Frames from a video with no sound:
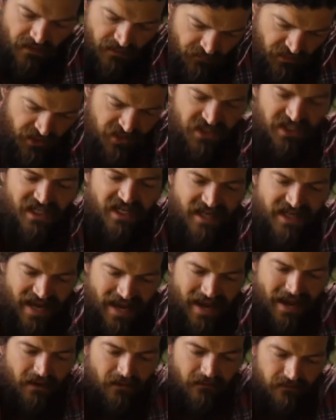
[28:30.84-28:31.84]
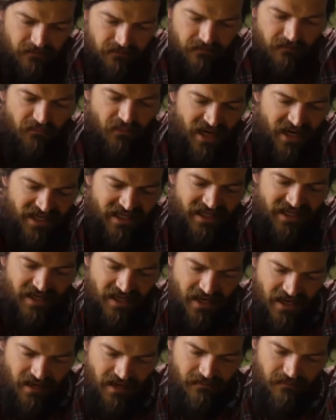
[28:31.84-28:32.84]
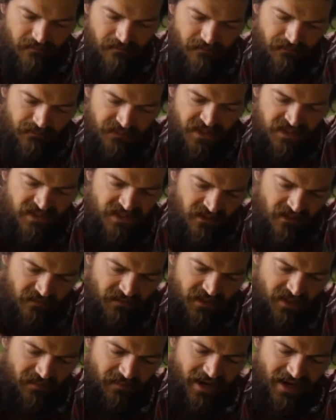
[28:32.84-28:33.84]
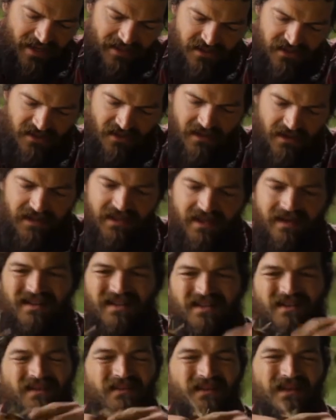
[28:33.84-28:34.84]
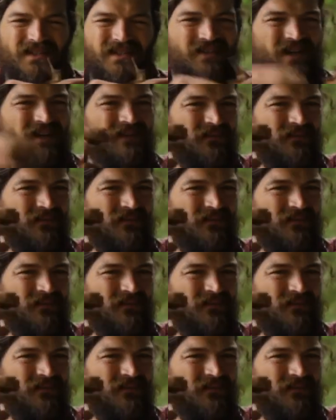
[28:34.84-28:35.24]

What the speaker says: pushing it down, breaking it up. There's a little bit of pine straw in there. You can want to try to